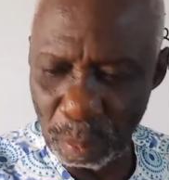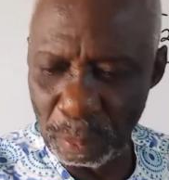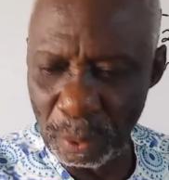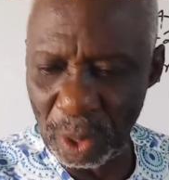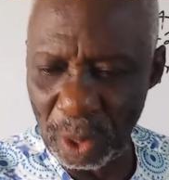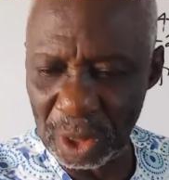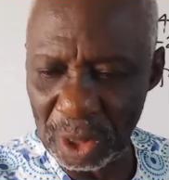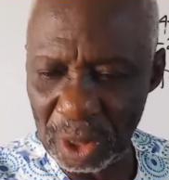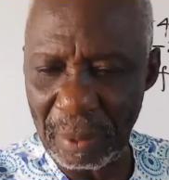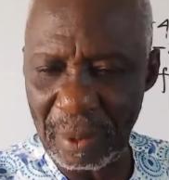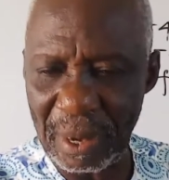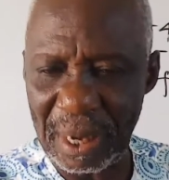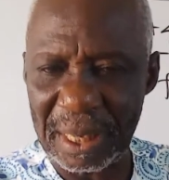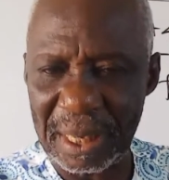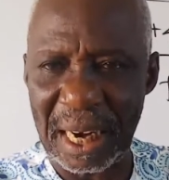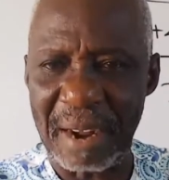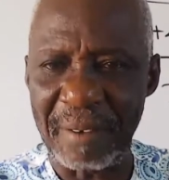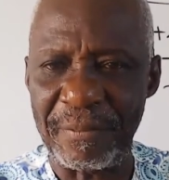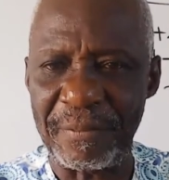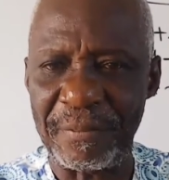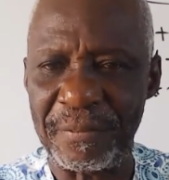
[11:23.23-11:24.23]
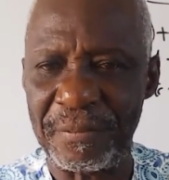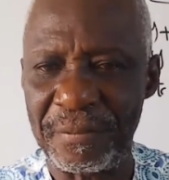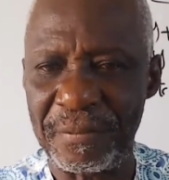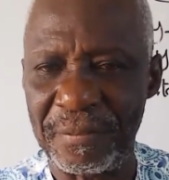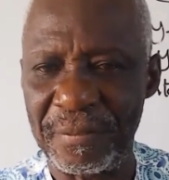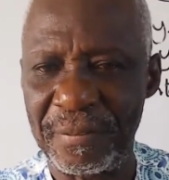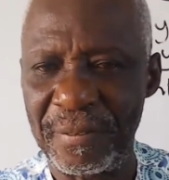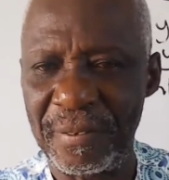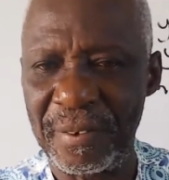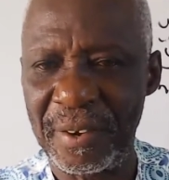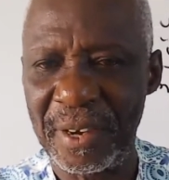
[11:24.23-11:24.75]
plot our graph.
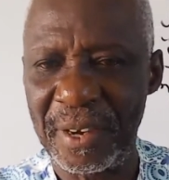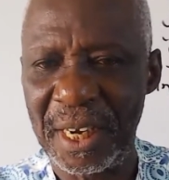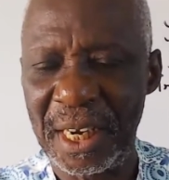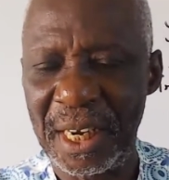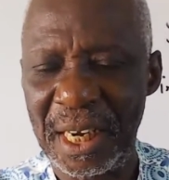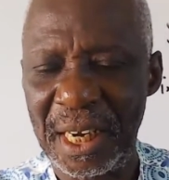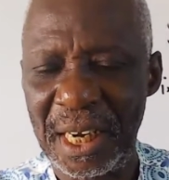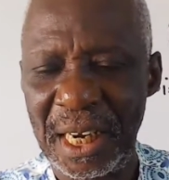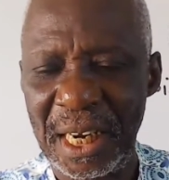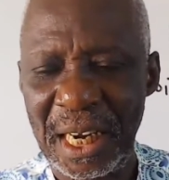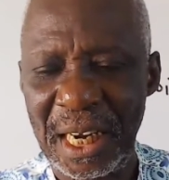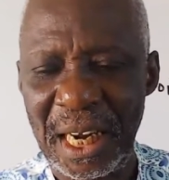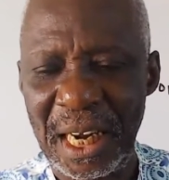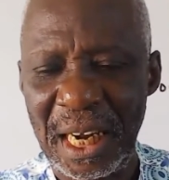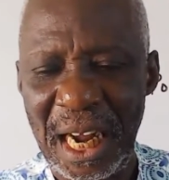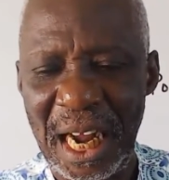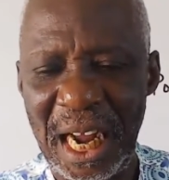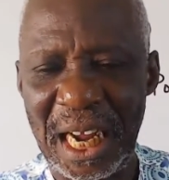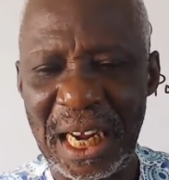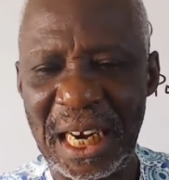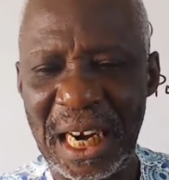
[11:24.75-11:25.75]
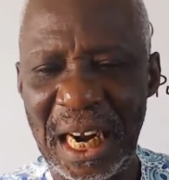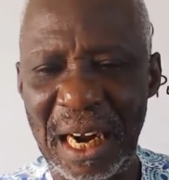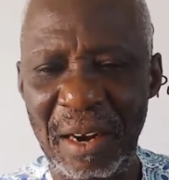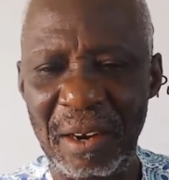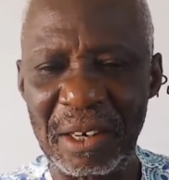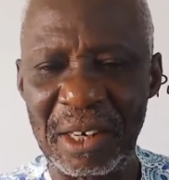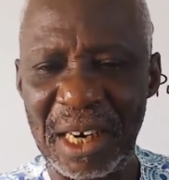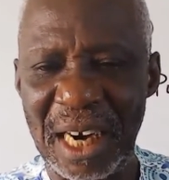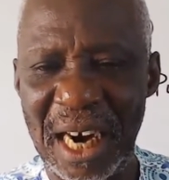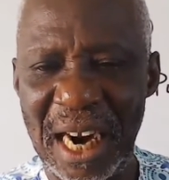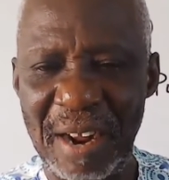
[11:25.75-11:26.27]
And our
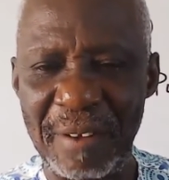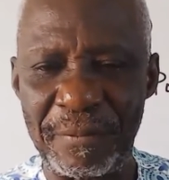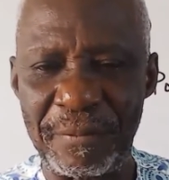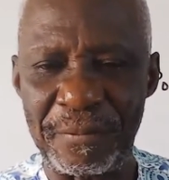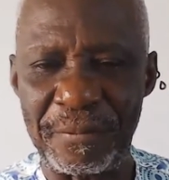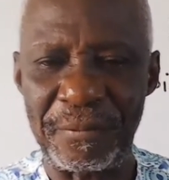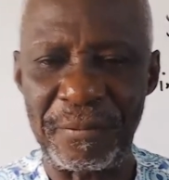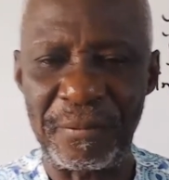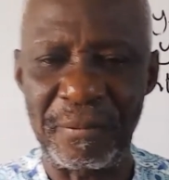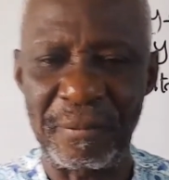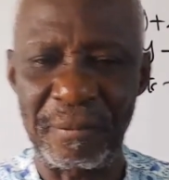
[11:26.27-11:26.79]
graph